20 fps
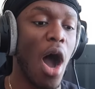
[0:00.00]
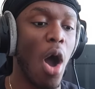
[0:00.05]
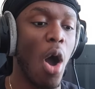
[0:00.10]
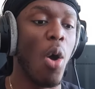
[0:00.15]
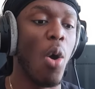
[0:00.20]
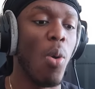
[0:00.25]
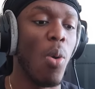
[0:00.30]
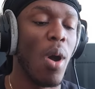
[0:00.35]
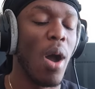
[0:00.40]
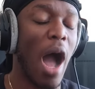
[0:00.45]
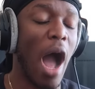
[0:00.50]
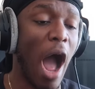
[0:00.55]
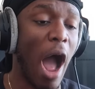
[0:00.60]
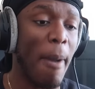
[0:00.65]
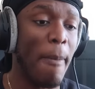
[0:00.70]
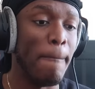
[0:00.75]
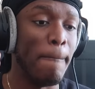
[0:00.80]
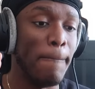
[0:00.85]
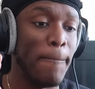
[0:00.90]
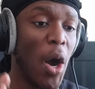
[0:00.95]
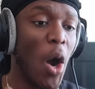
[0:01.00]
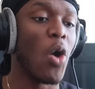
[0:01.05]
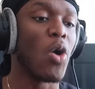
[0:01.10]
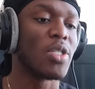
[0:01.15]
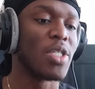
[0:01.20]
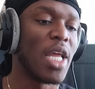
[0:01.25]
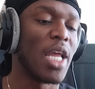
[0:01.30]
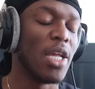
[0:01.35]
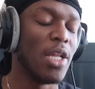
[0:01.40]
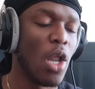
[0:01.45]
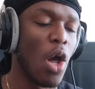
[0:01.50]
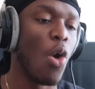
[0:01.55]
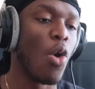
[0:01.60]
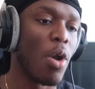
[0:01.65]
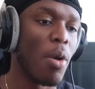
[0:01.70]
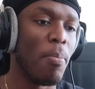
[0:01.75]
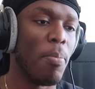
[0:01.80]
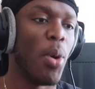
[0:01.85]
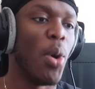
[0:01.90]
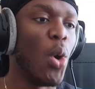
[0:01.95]
oh, I'm boxing
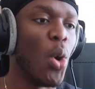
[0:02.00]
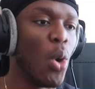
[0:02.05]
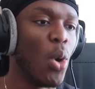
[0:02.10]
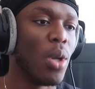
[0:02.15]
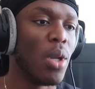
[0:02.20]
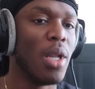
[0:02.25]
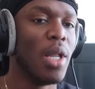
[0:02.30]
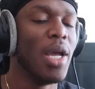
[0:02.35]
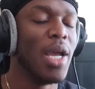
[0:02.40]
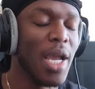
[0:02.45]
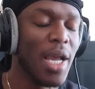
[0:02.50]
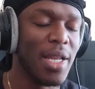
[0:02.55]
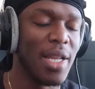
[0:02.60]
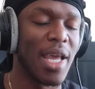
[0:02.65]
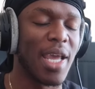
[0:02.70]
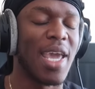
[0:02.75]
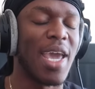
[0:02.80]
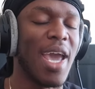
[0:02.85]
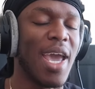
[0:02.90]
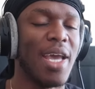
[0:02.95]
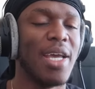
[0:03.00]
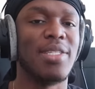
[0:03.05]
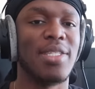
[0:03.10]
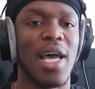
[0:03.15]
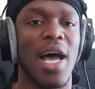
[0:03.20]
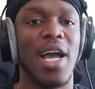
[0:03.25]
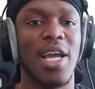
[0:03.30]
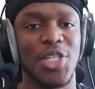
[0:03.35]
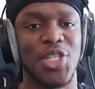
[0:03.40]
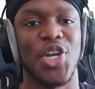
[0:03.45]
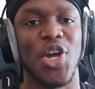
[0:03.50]
Logan Paul in the KSI